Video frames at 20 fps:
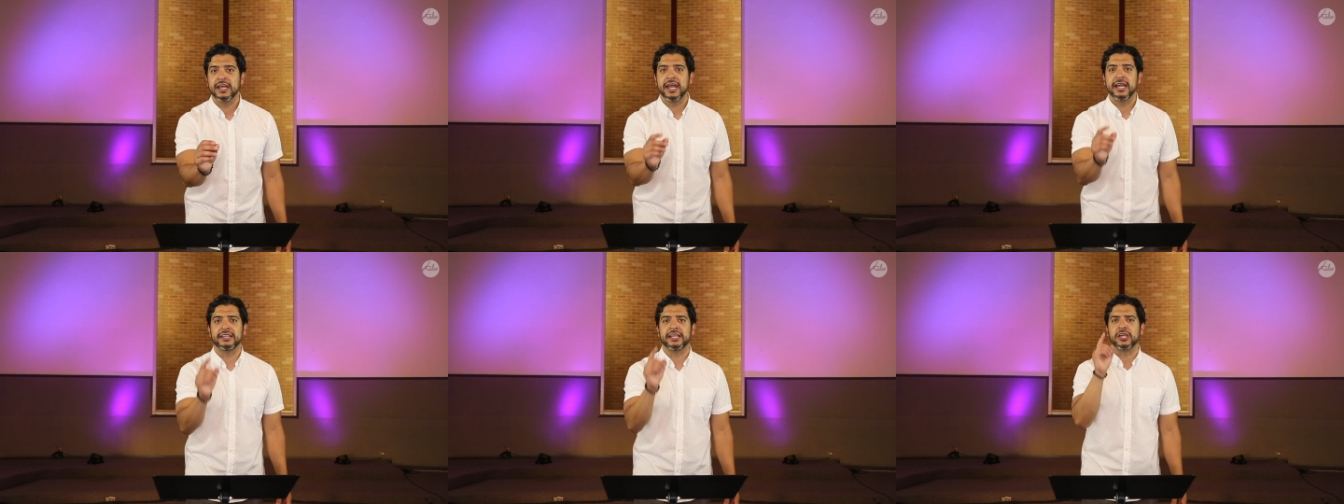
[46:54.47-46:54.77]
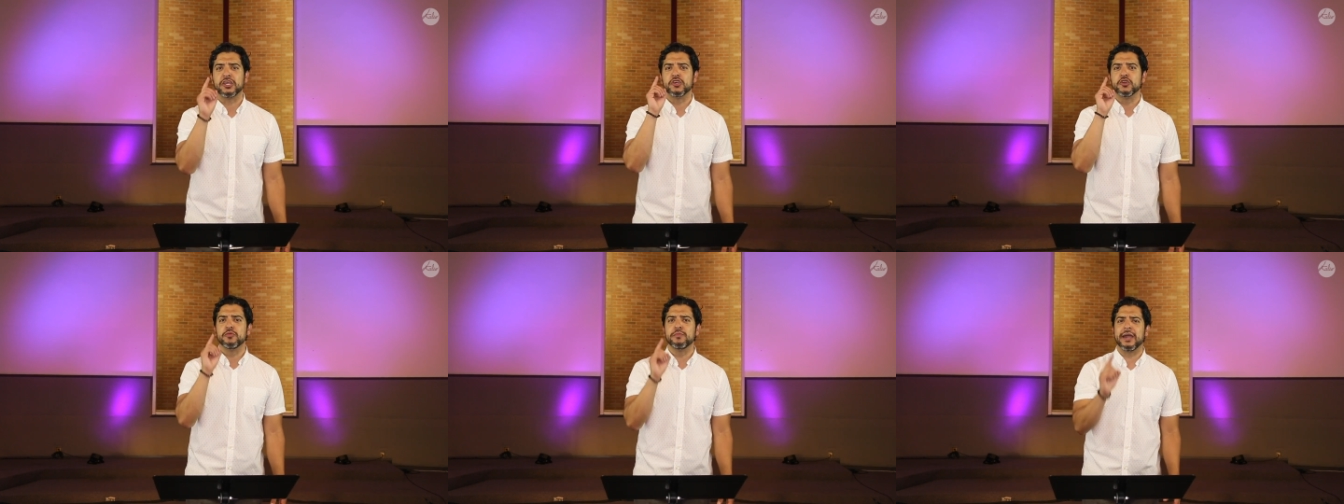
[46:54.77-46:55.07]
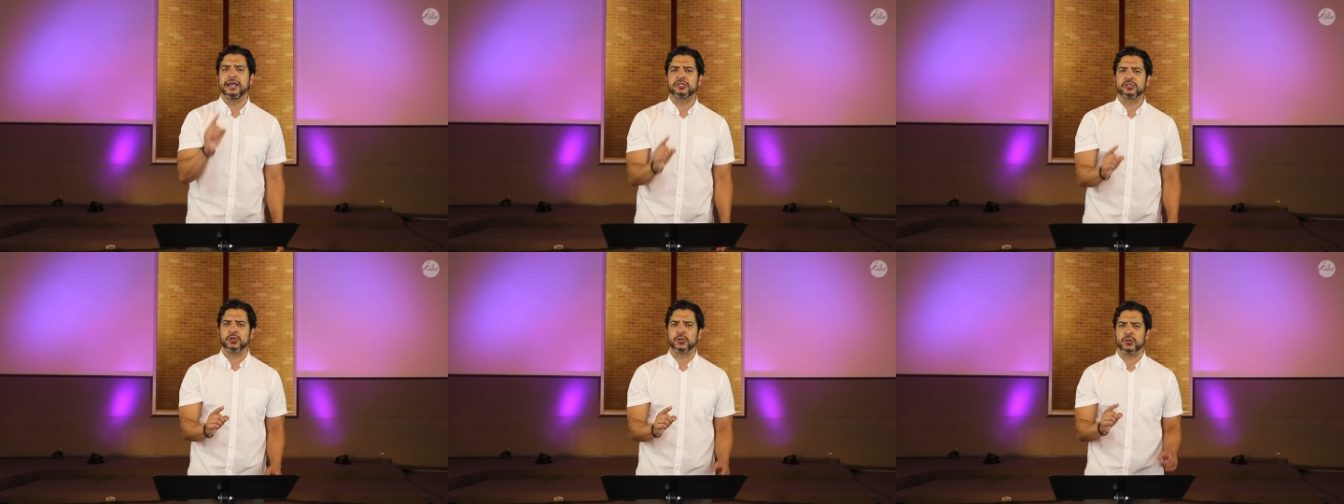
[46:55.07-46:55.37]
and that you
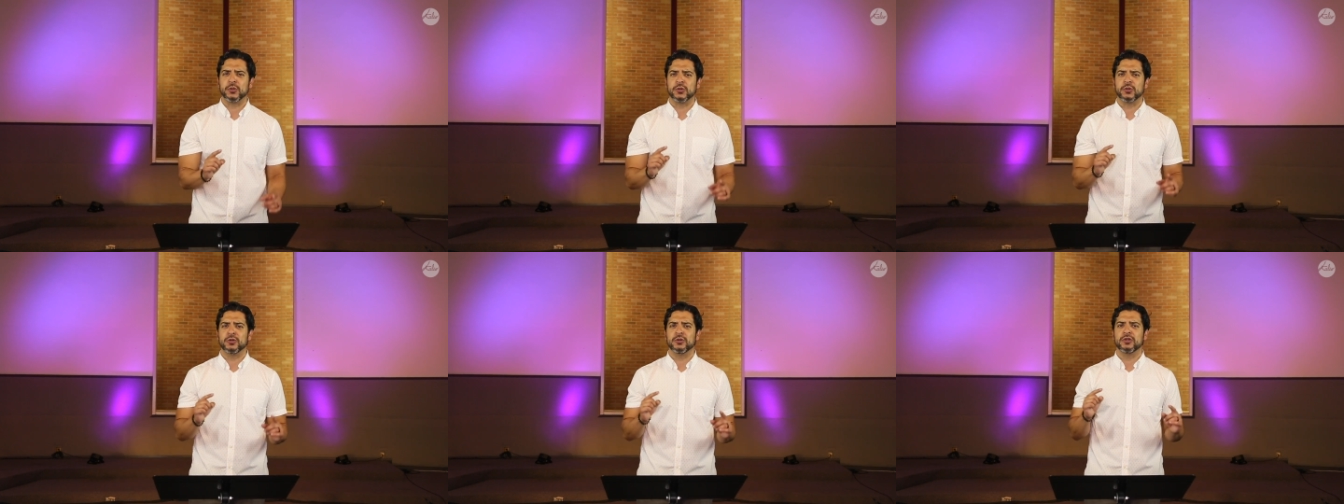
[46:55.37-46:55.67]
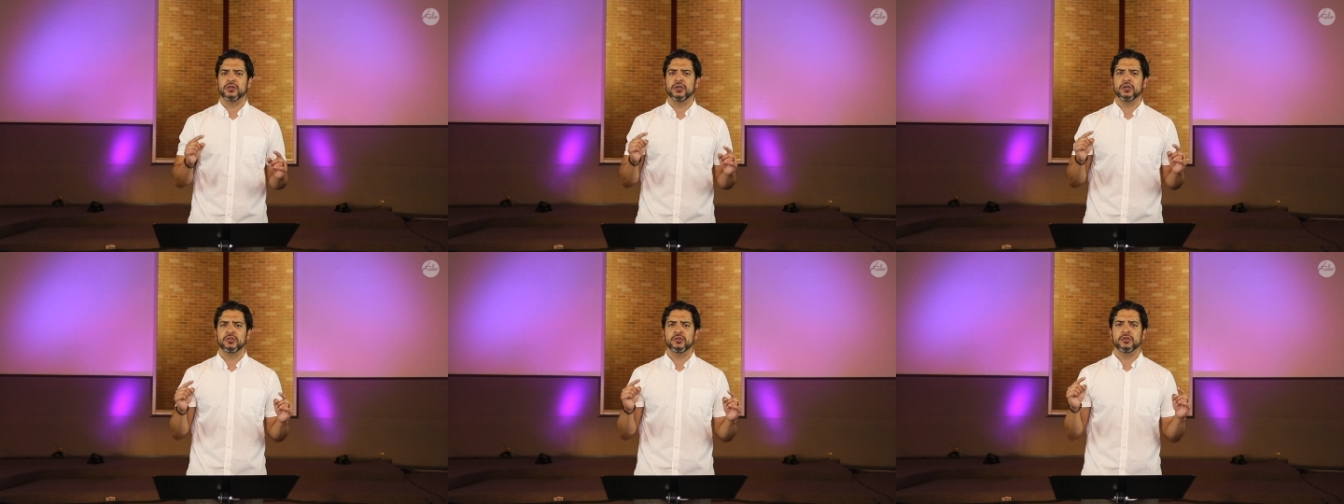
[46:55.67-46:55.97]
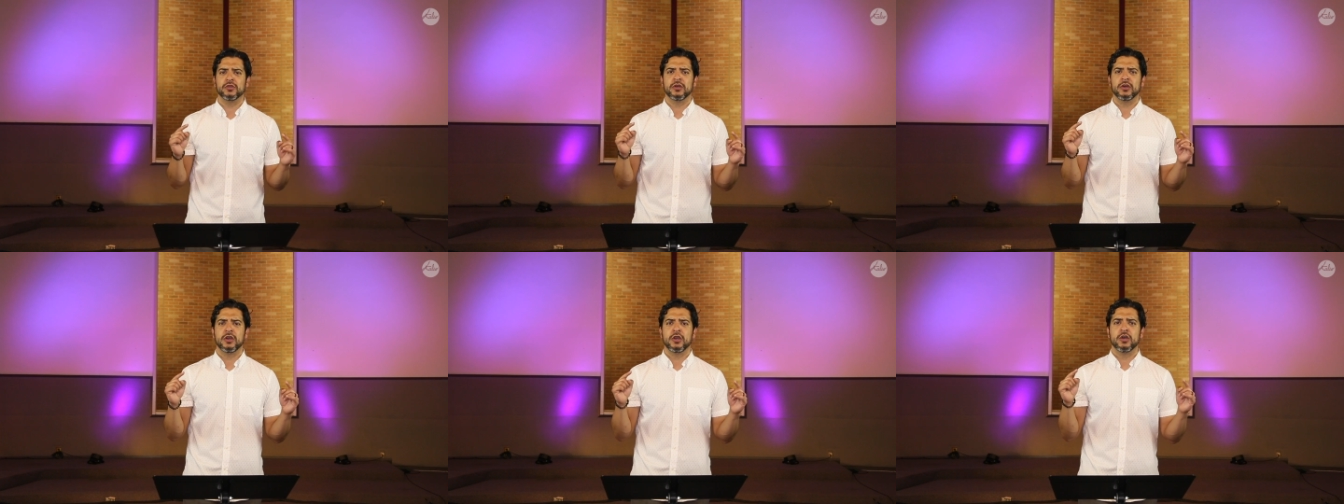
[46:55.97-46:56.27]
may turn
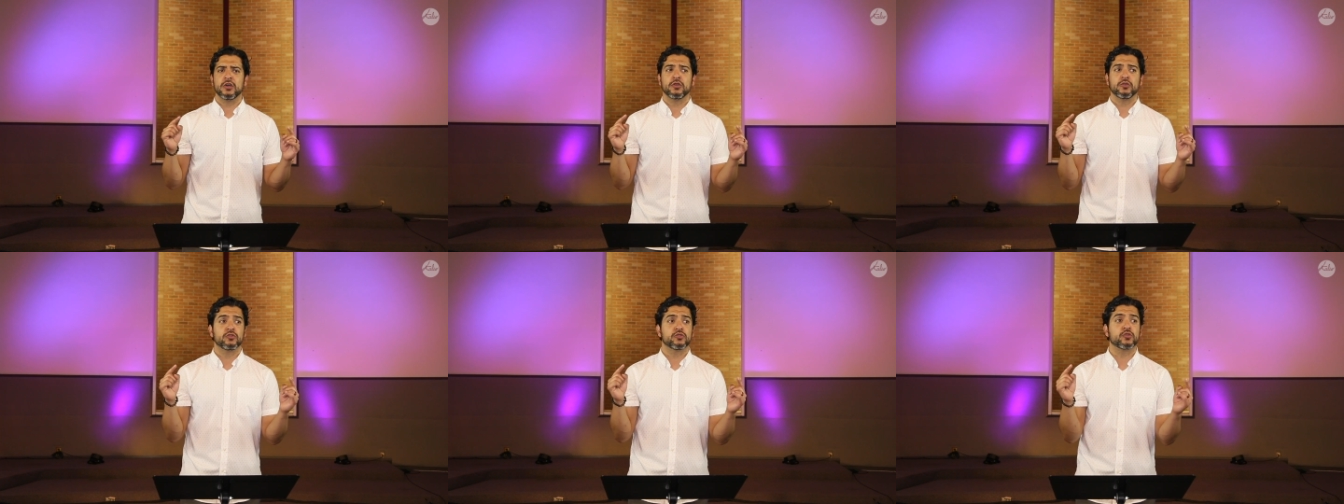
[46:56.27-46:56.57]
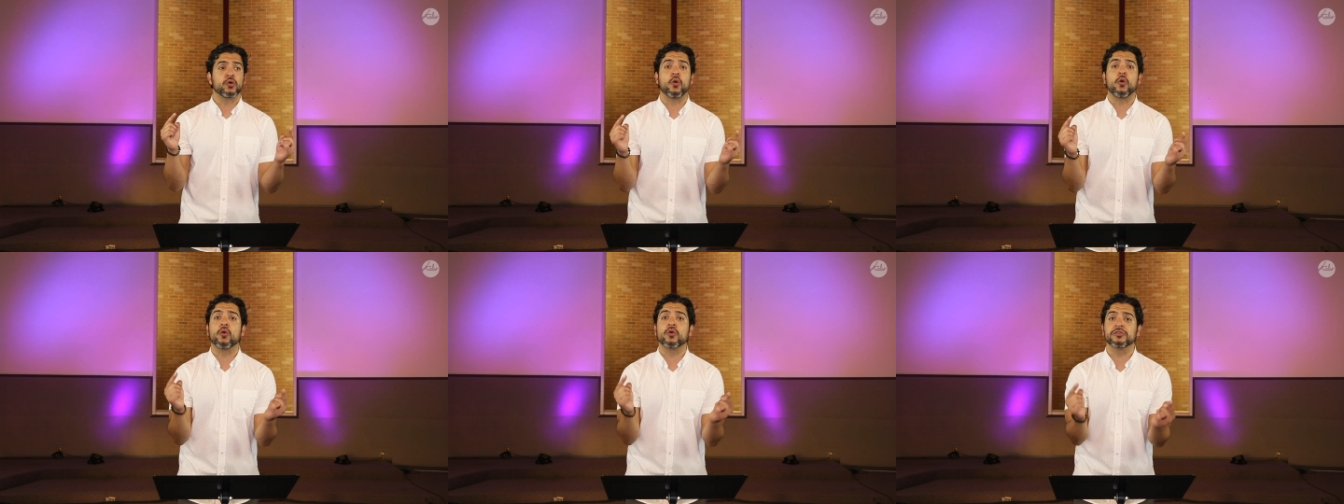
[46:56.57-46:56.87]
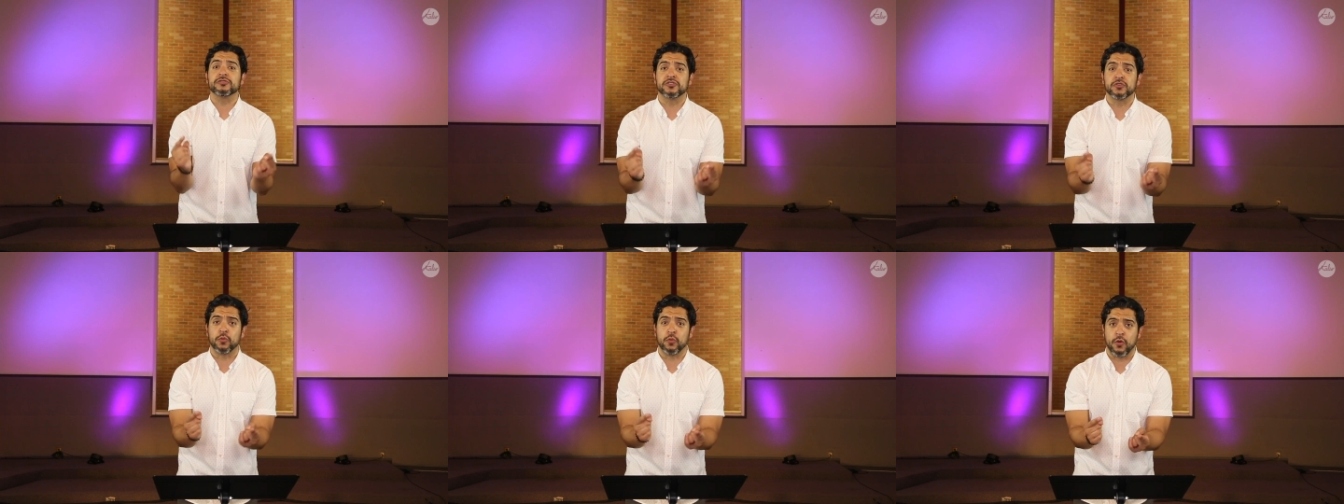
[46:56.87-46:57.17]

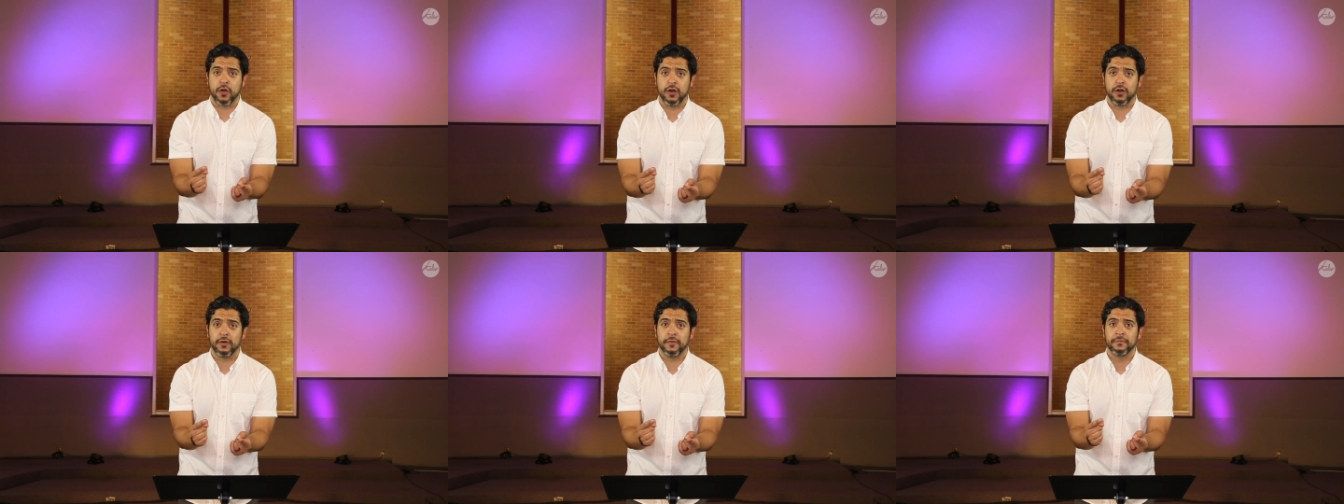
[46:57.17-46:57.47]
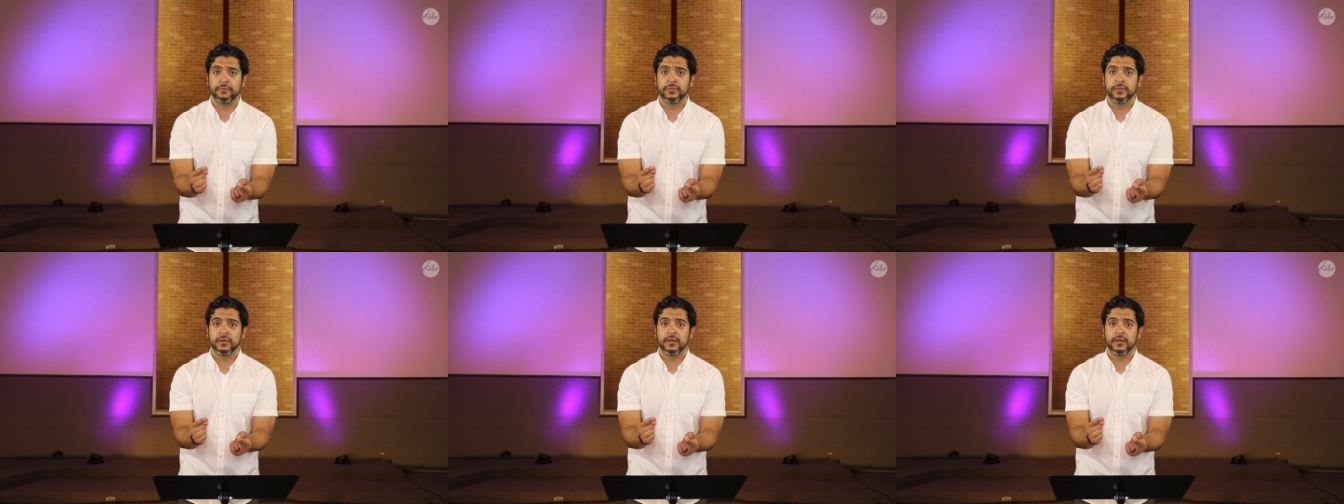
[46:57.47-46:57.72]
towards the wall,